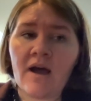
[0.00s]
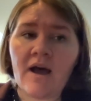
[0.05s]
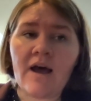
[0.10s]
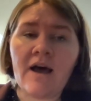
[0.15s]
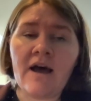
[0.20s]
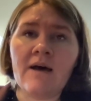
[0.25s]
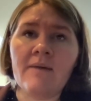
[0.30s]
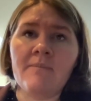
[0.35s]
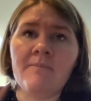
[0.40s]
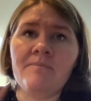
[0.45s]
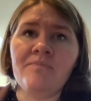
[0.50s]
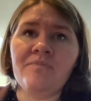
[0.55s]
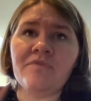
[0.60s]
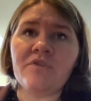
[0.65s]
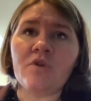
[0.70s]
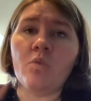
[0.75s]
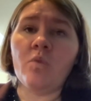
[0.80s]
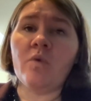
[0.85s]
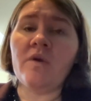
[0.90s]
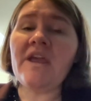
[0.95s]
Um,
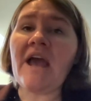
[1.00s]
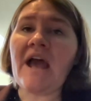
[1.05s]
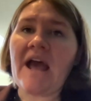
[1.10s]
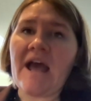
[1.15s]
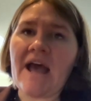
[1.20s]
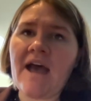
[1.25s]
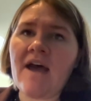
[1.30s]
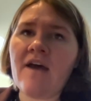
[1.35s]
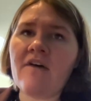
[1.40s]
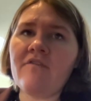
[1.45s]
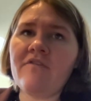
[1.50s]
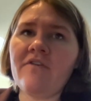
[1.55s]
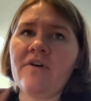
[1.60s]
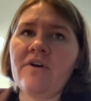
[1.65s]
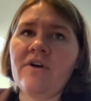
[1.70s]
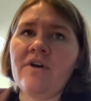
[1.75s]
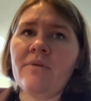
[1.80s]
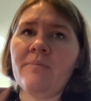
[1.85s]
we have